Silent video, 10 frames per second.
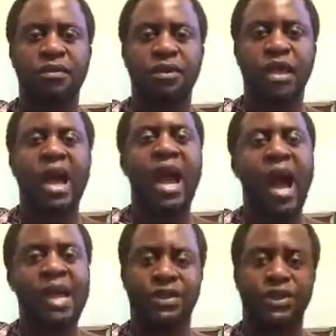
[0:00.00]
I
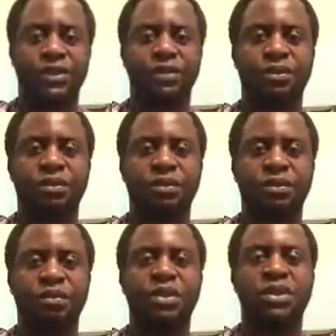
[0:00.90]
ask you
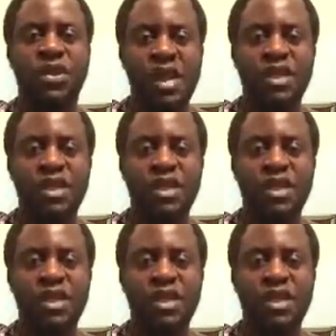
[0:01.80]
with great